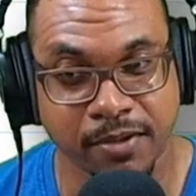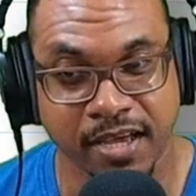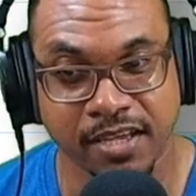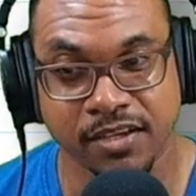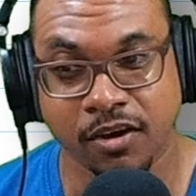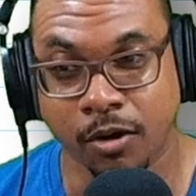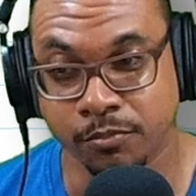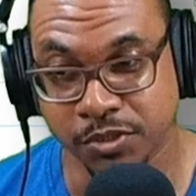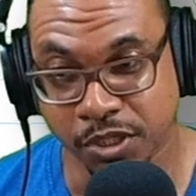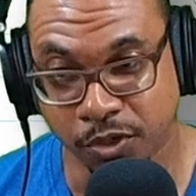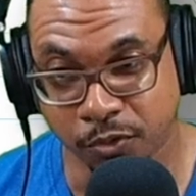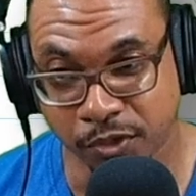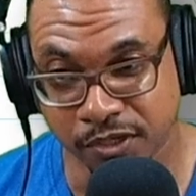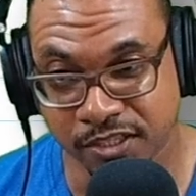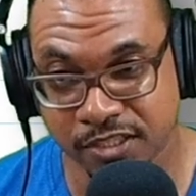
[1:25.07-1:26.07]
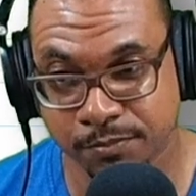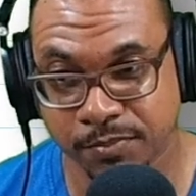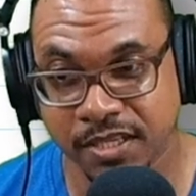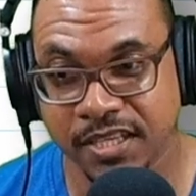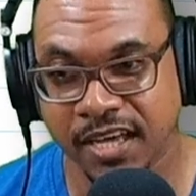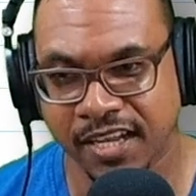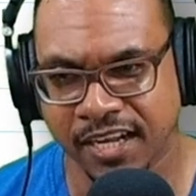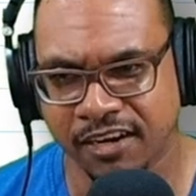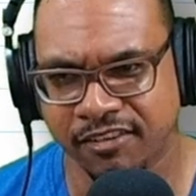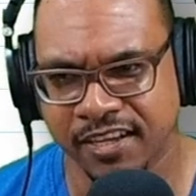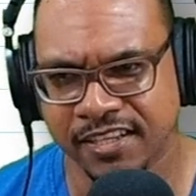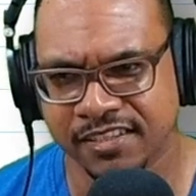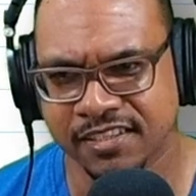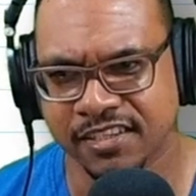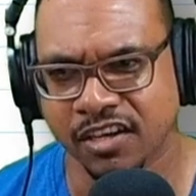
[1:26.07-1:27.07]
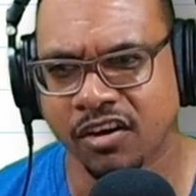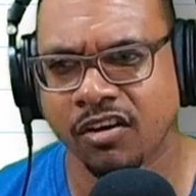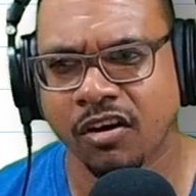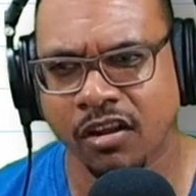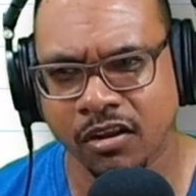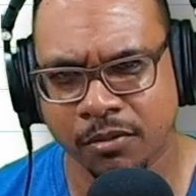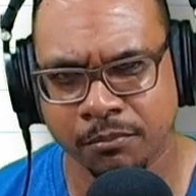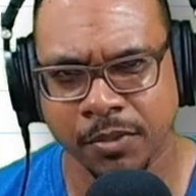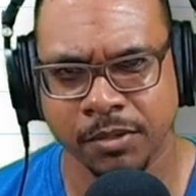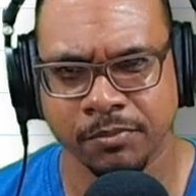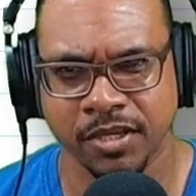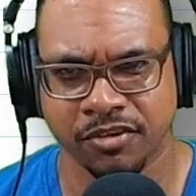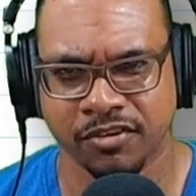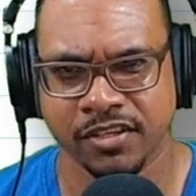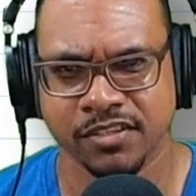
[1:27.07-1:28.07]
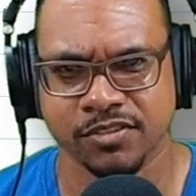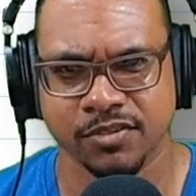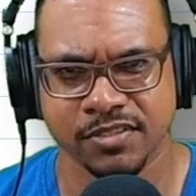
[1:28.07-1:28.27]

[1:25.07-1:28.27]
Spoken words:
my object coordinates P, and I'll write that as a column matrix.